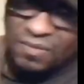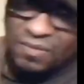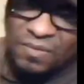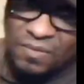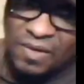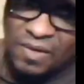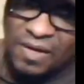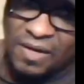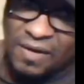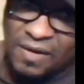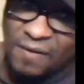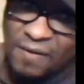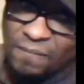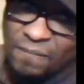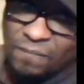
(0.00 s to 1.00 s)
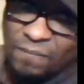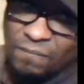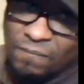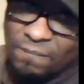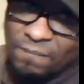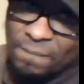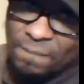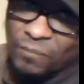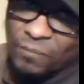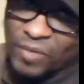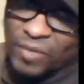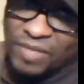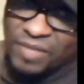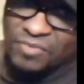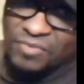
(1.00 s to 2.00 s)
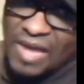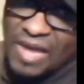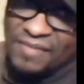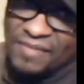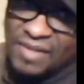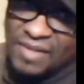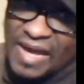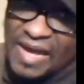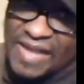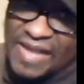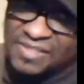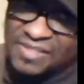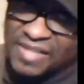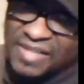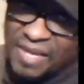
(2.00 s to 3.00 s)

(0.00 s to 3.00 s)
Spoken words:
when I'm driving, I actually got to